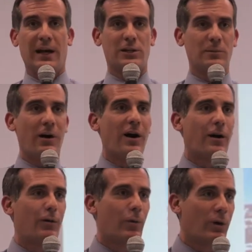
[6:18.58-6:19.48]
And
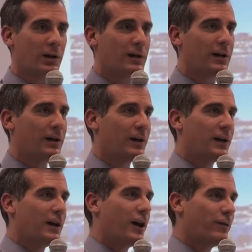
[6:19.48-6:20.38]
tomorrow, we're going
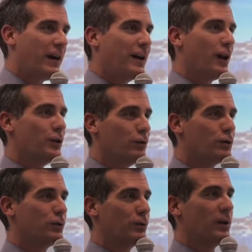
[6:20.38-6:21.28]
to unveil a new
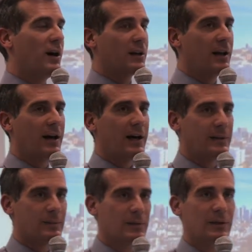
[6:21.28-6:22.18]
tool
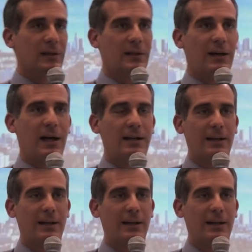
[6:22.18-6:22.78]
online at